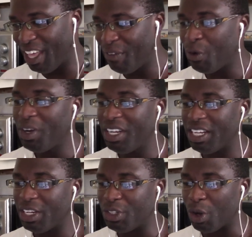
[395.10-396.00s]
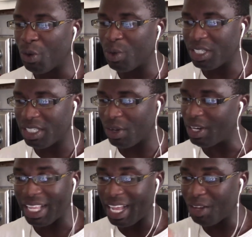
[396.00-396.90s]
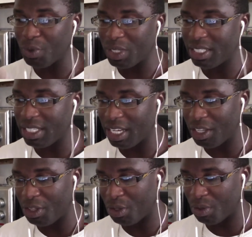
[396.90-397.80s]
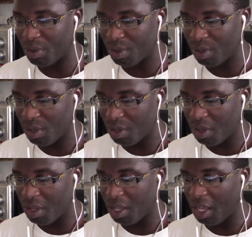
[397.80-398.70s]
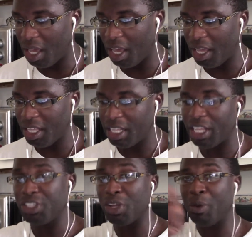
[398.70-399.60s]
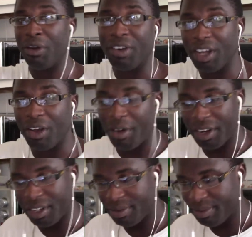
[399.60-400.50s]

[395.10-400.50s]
If only the dog was or the cat was telling you, hey, there's someone on the corner.